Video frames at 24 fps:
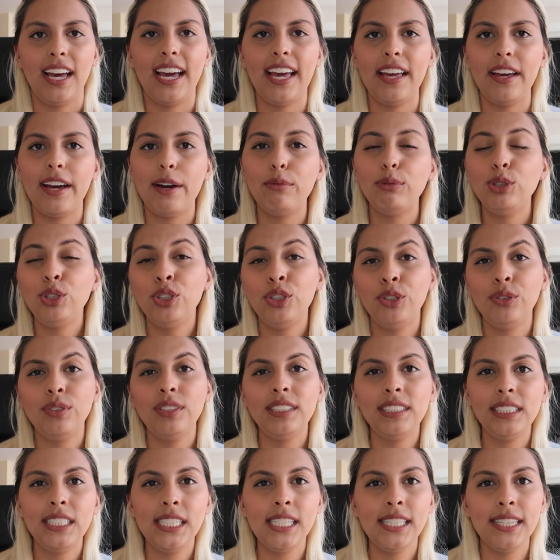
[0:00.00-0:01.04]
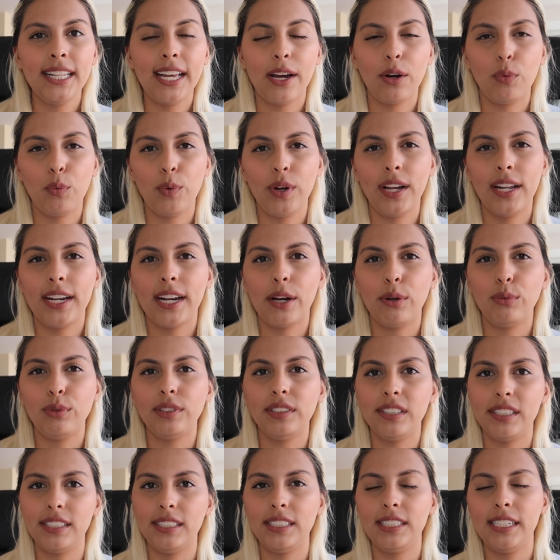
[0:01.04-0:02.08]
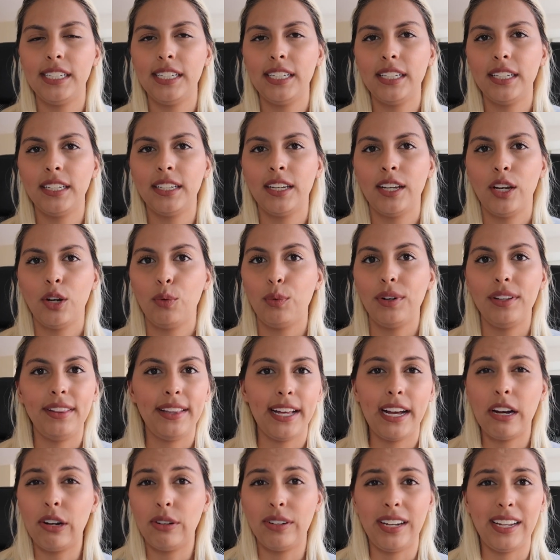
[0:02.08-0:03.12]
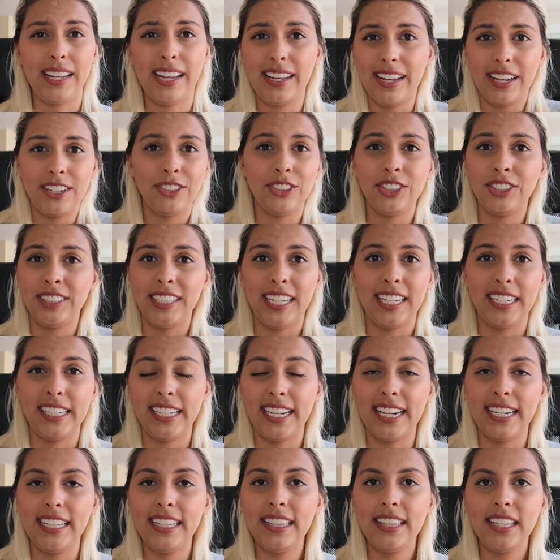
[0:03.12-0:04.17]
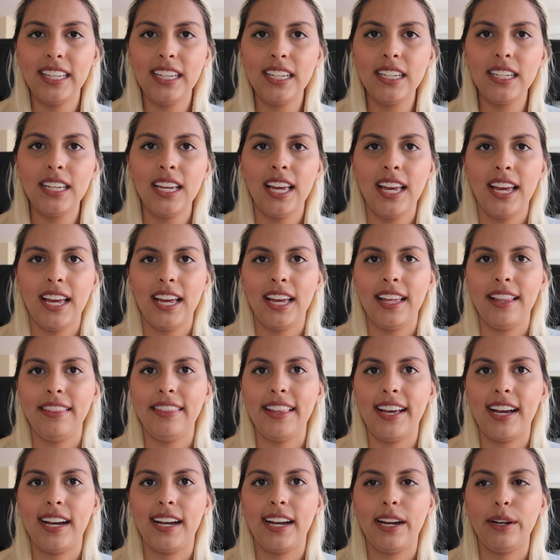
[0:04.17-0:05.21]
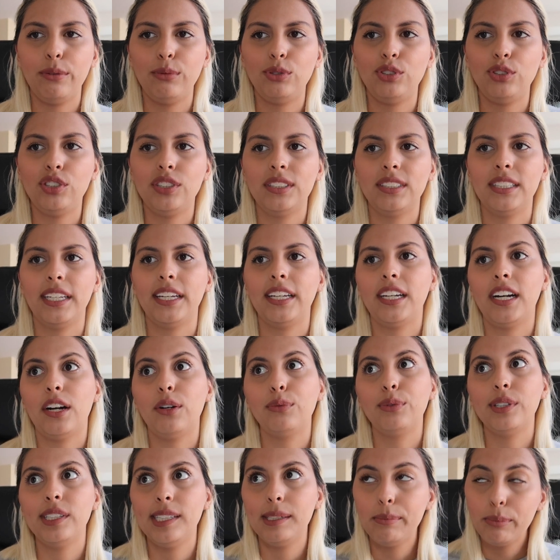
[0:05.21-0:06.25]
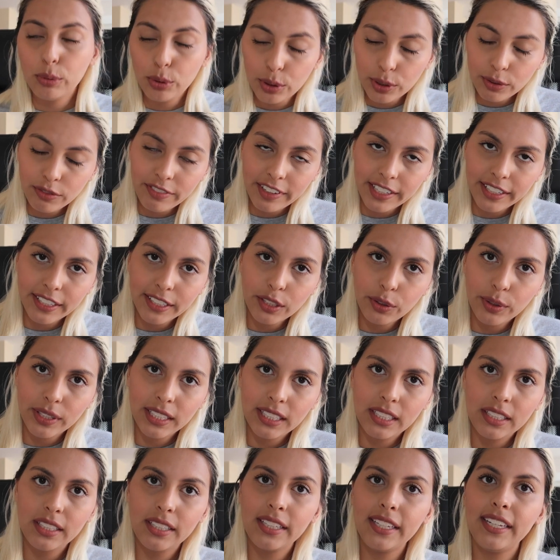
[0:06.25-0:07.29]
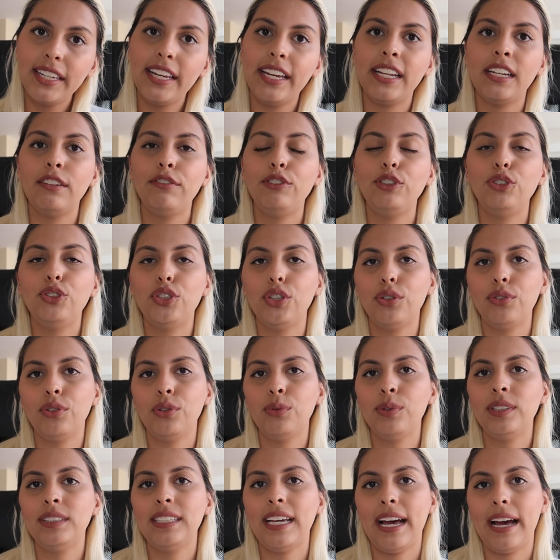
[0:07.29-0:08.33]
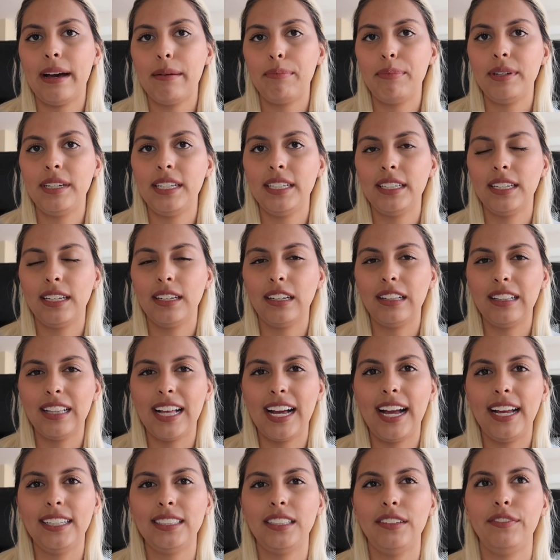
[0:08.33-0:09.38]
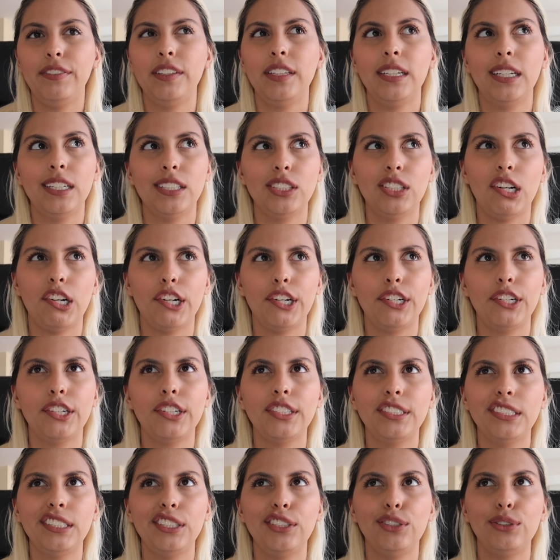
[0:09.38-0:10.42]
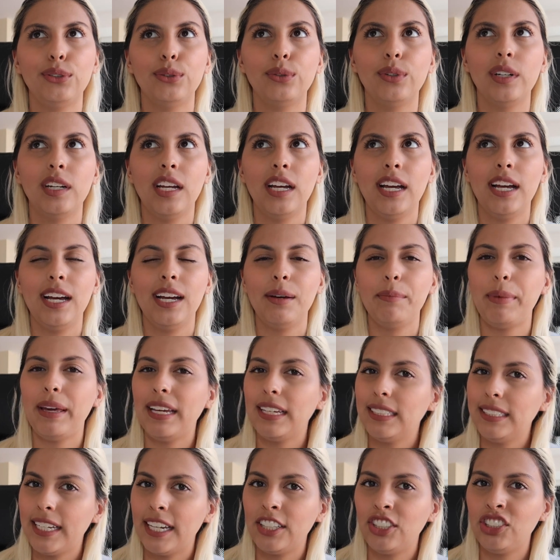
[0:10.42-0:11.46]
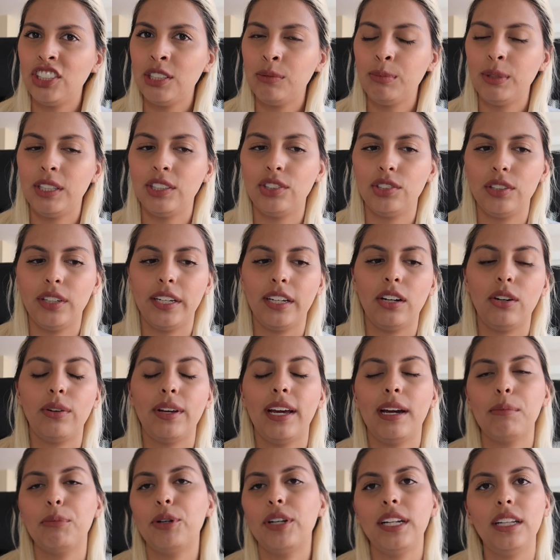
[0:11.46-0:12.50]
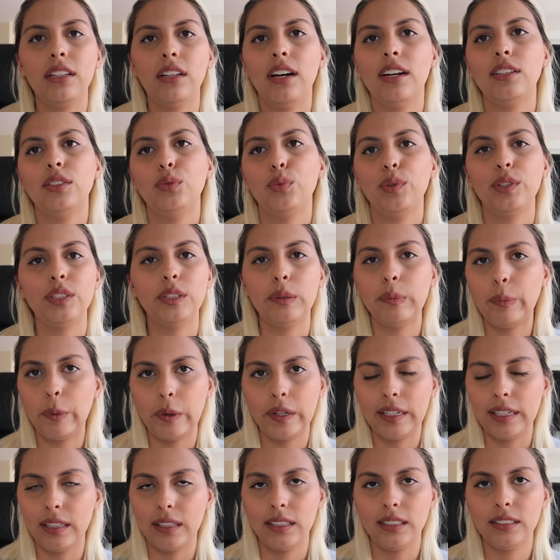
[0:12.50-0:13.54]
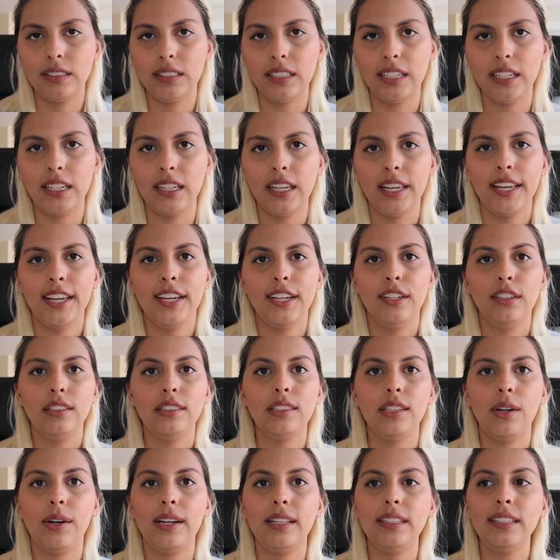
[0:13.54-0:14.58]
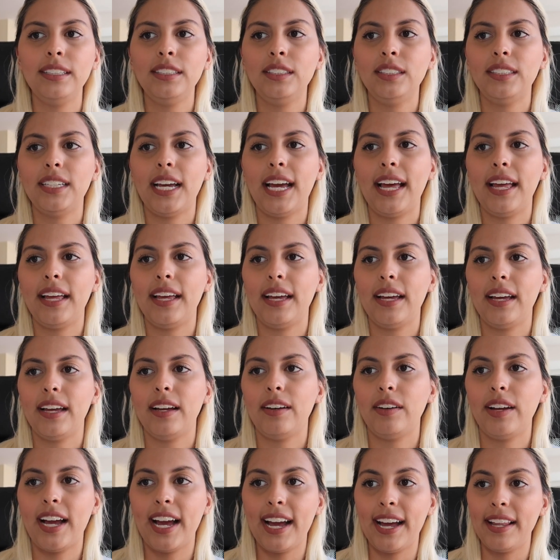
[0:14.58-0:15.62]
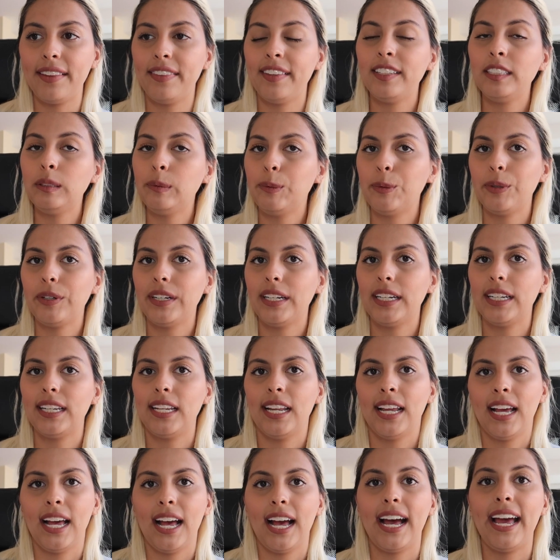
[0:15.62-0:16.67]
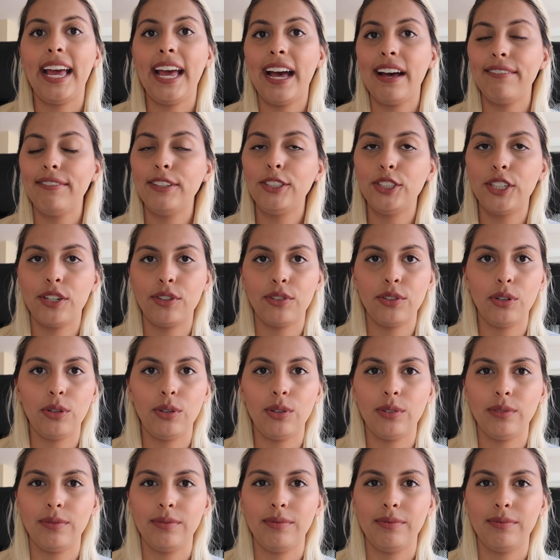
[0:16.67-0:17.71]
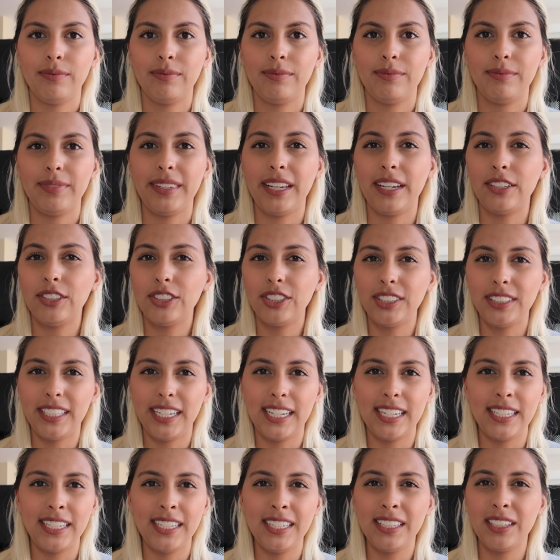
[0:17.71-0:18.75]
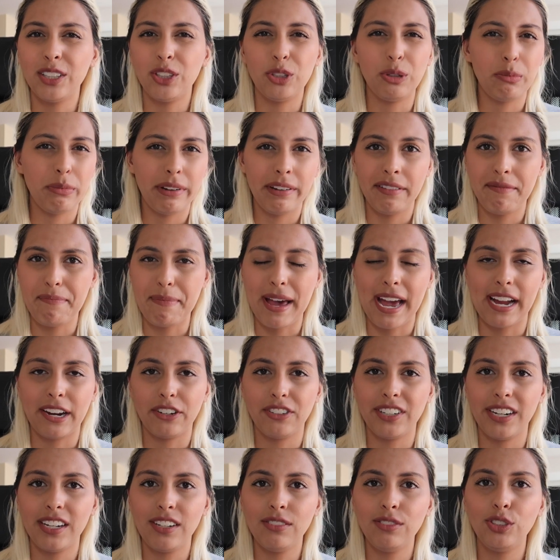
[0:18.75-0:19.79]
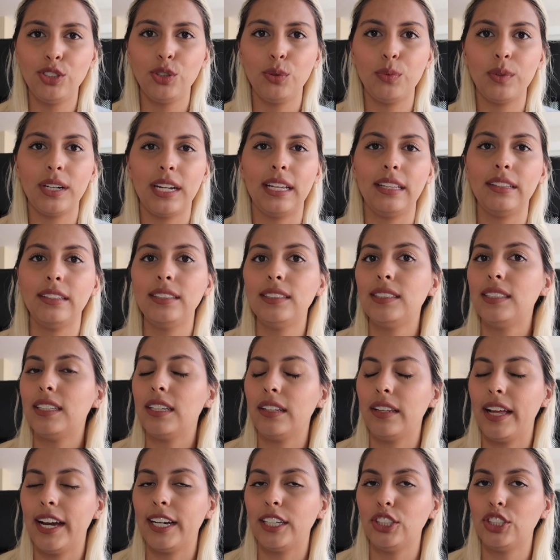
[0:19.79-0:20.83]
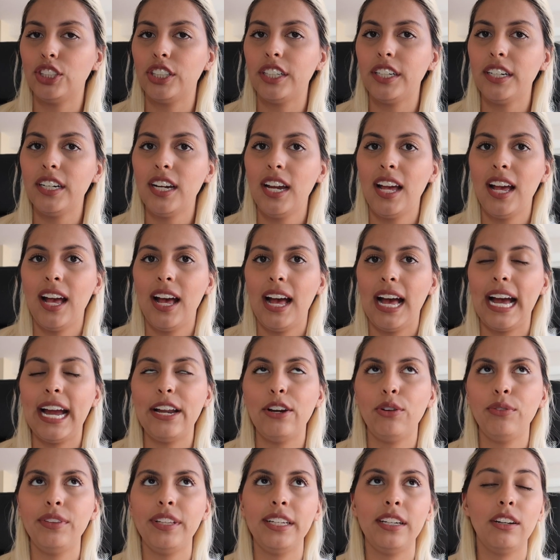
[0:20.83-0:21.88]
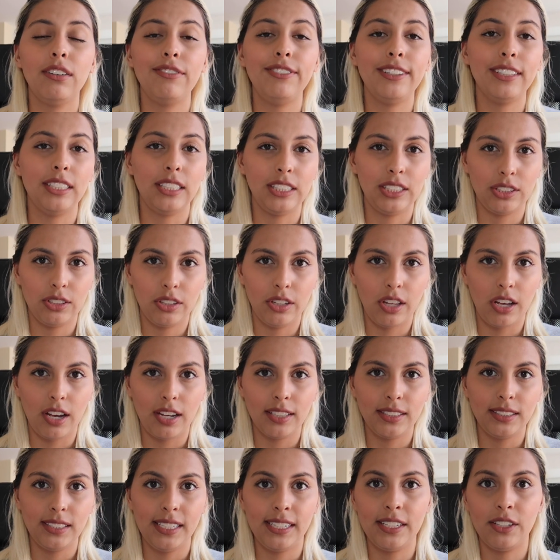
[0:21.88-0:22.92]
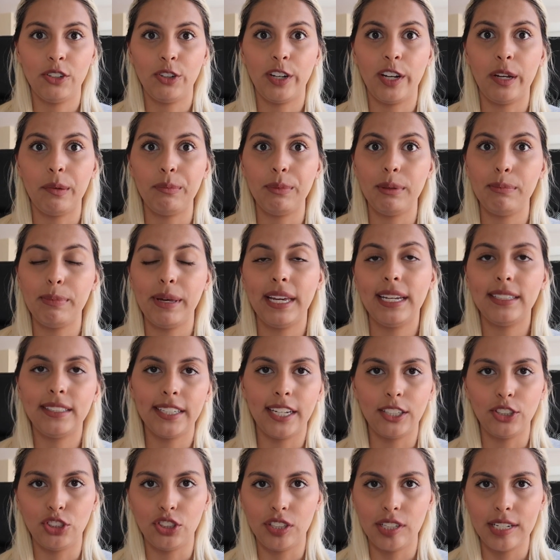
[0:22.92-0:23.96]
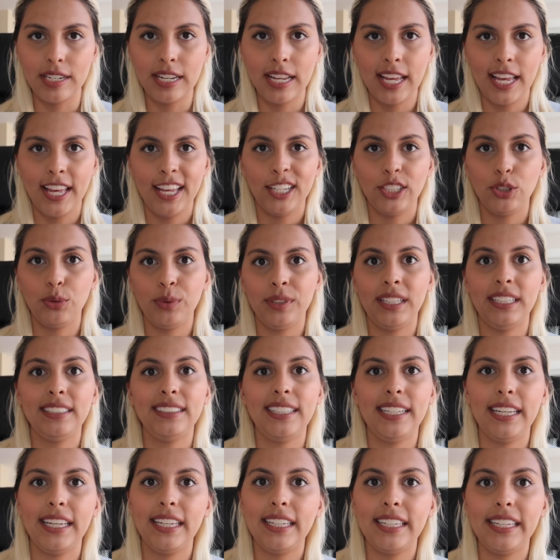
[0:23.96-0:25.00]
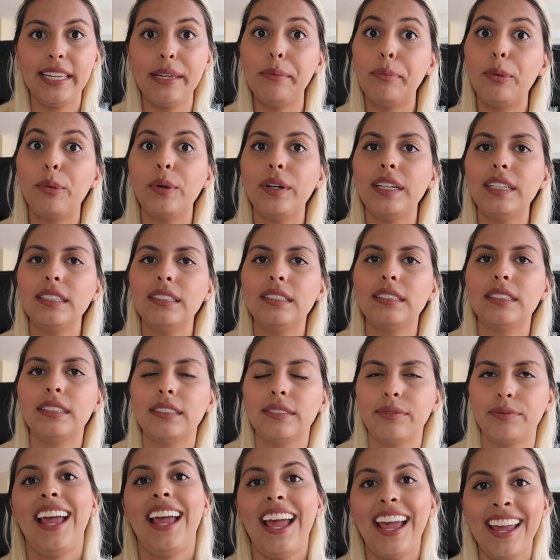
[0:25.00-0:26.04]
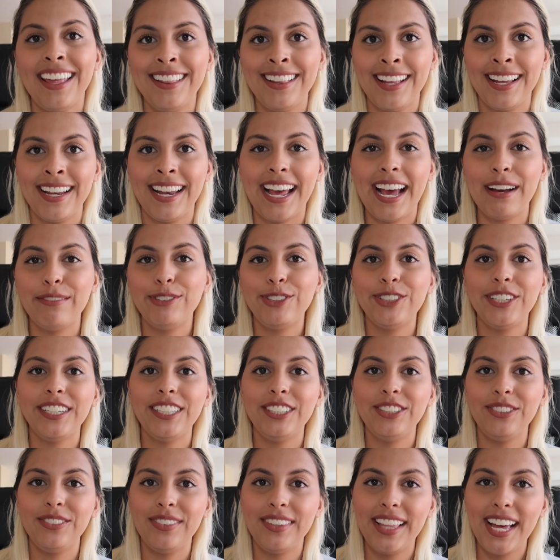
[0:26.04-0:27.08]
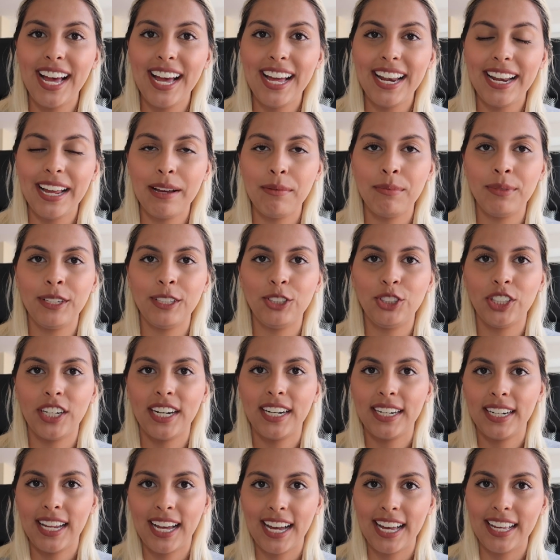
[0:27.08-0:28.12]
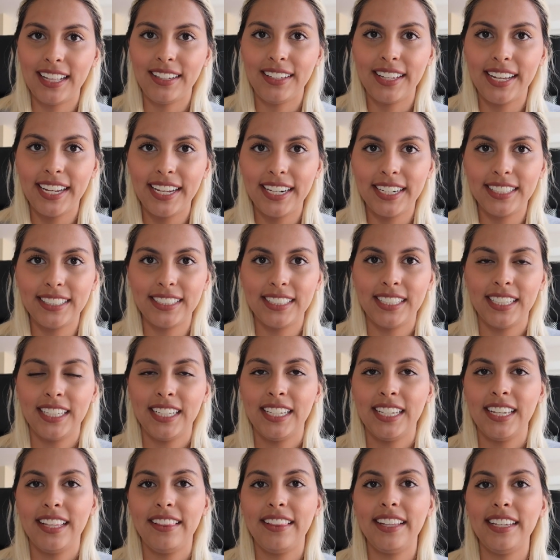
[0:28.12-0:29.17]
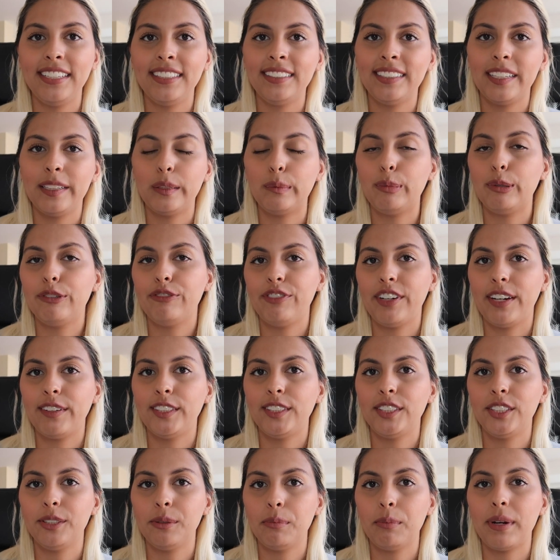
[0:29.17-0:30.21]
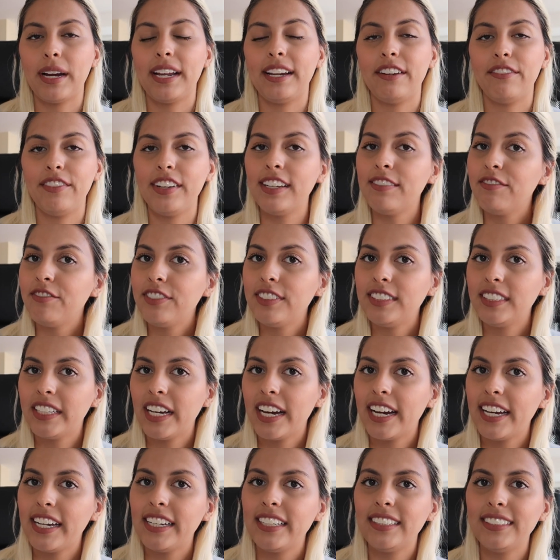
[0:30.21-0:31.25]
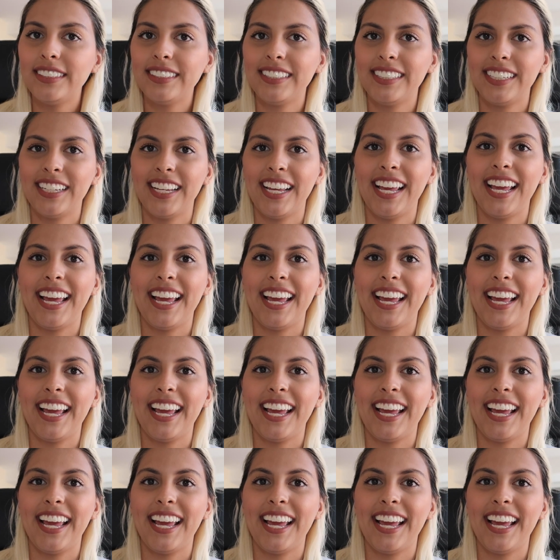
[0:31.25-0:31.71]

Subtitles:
I was noticing that when I was listening without understanding anything, that I was just like got really bored very quickly, and if you don't know what's happening in class, I feel like it's harder to pay attention because you're like, okay, I'm already lost, what's the point in listening? So at least at this point, I have a general understanding, a little bit of background, so when I listen to a lecture, I don't think I'll feel as lost, and it'll help me pay attention to when they say key points. And then after I do that, I'm going to try and highlight things that the professor might have emphasized.